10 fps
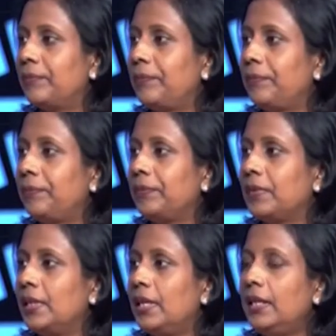
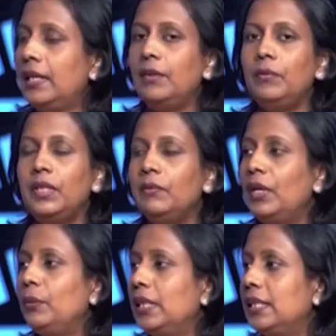Right? And we
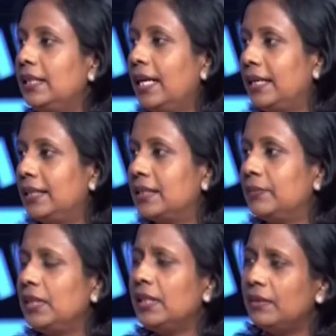evaluate the
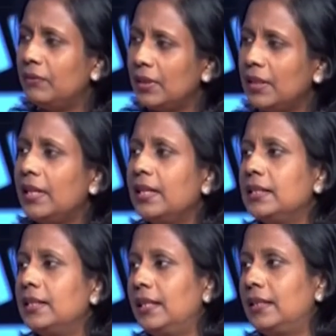diaries. We get very
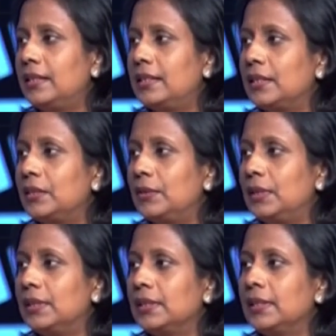nice diaries,
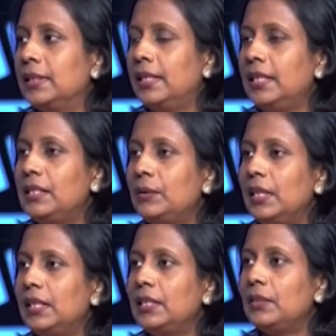actually. Right? So
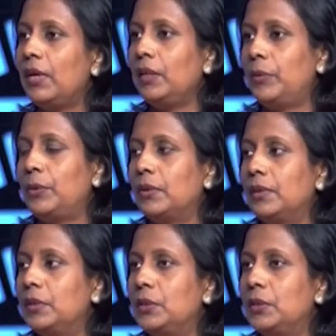that is one program.